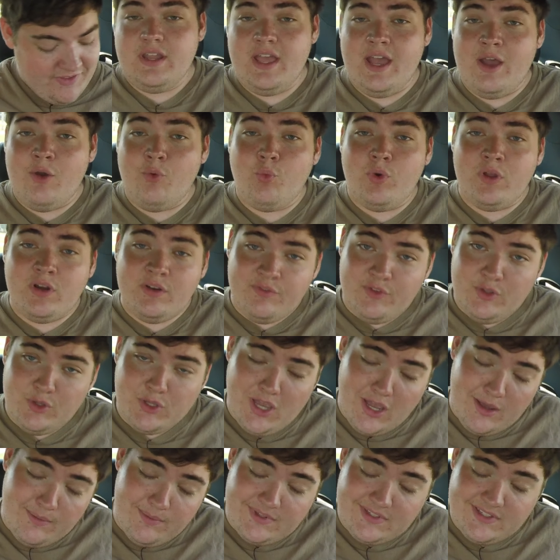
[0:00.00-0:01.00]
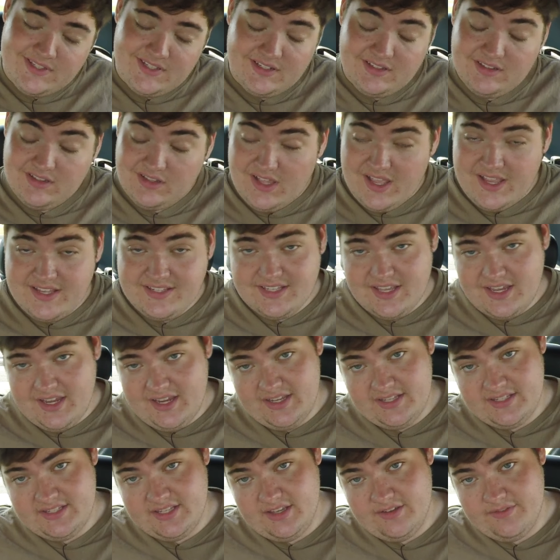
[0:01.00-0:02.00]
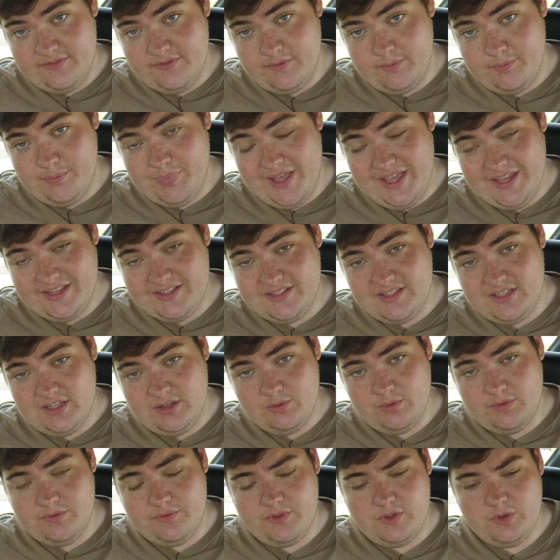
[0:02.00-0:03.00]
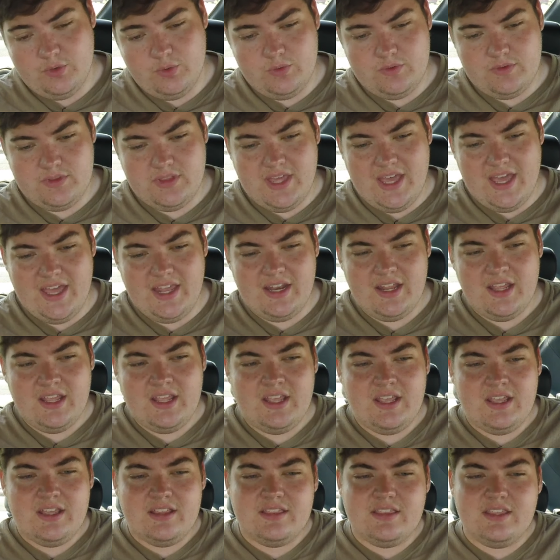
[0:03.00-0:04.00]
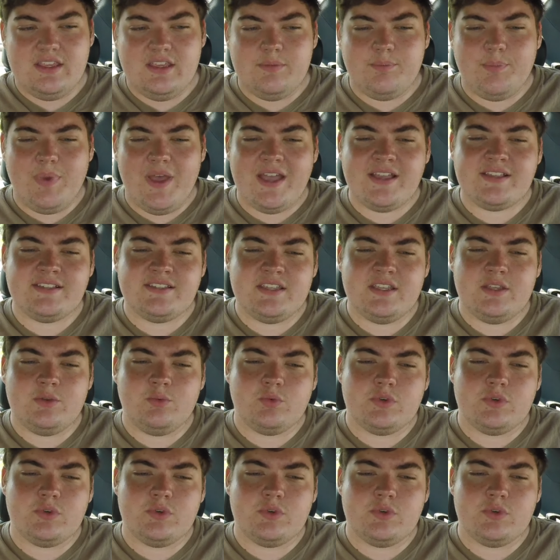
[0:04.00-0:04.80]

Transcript: Now, one of you commented in the last I S F back seat review that the back seat